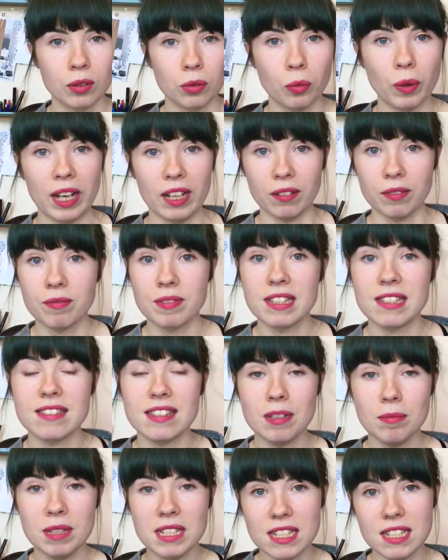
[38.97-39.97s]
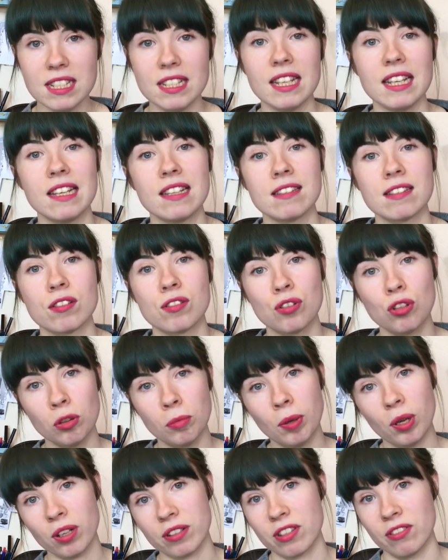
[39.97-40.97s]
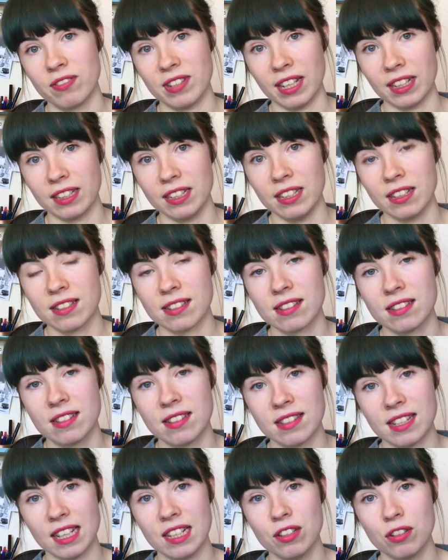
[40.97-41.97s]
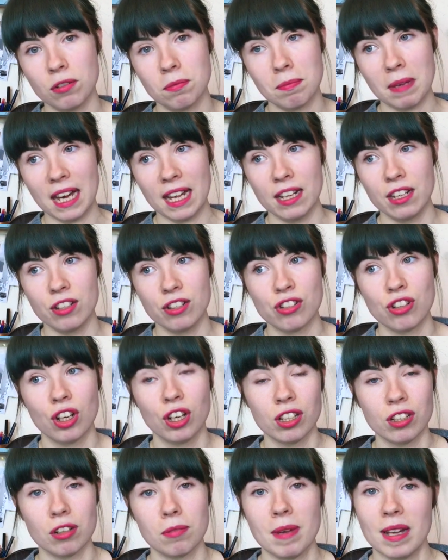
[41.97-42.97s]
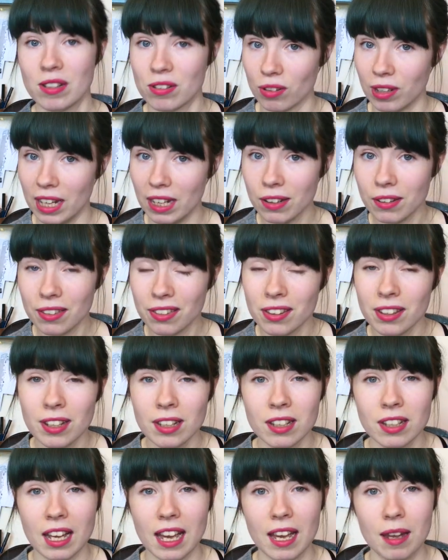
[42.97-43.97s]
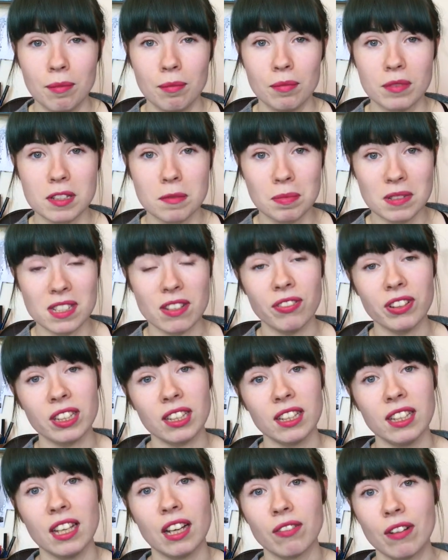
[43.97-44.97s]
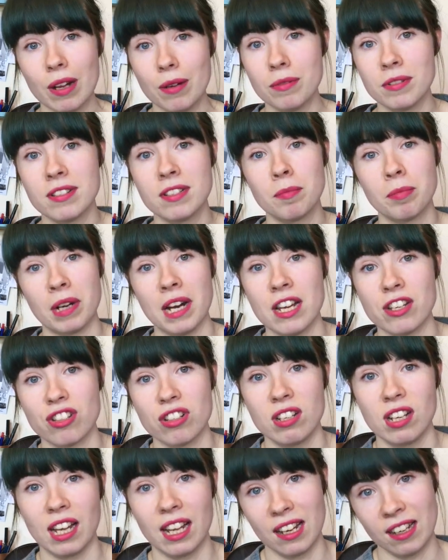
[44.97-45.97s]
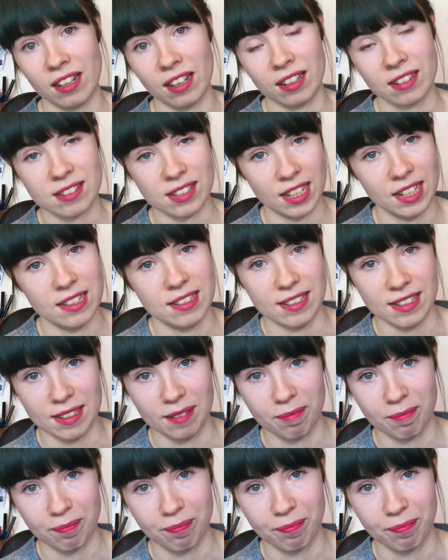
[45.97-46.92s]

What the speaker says: Well, CBT is a toolbox of techniques designed to manage your mental health, specifically around depression and anxiety.